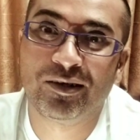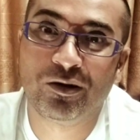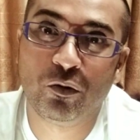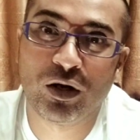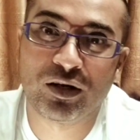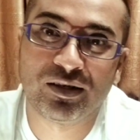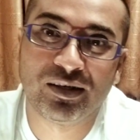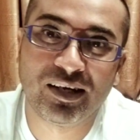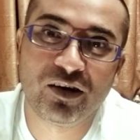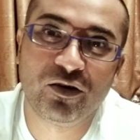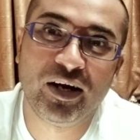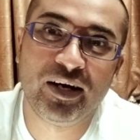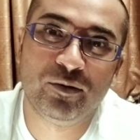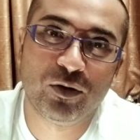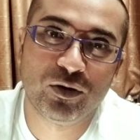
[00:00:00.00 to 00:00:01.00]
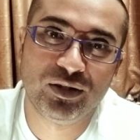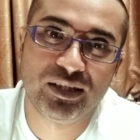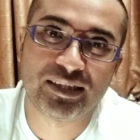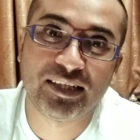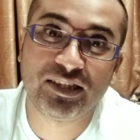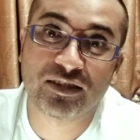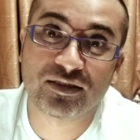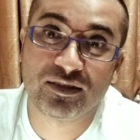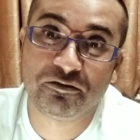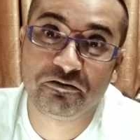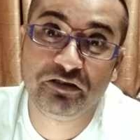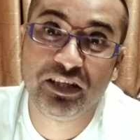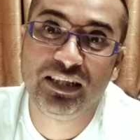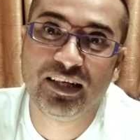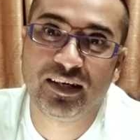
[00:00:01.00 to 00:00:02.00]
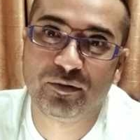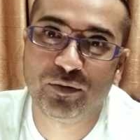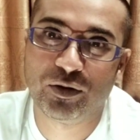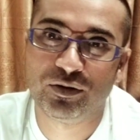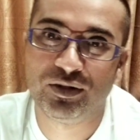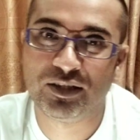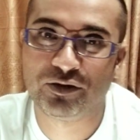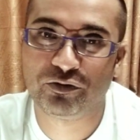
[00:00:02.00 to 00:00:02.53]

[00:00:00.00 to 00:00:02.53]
what great about this i just feel that about this